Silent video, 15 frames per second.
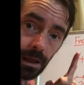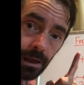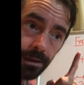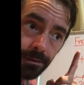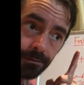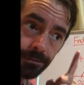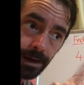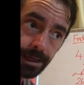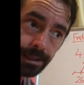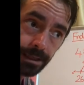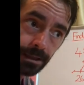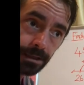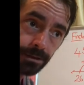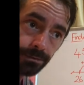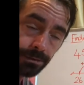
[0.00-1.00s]
Finding the
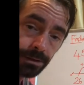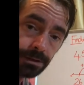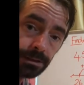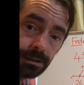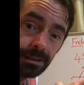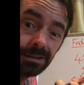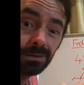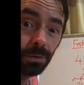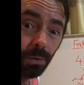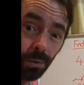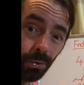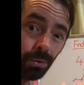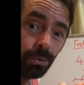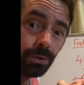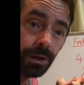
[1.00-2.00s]
difference is
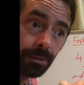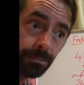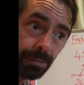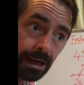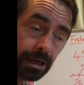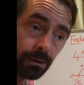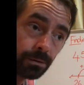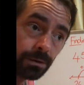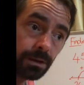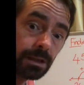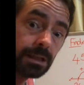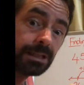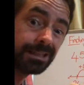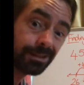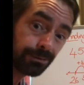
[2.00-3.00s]
all about the
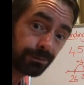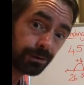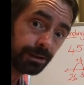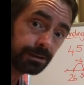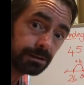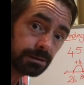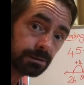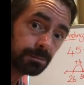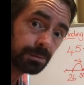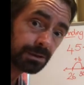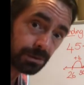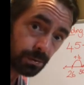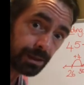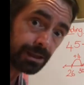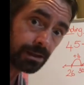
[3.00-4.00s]
difference
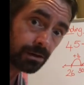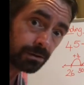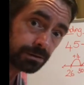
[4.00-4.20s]
between those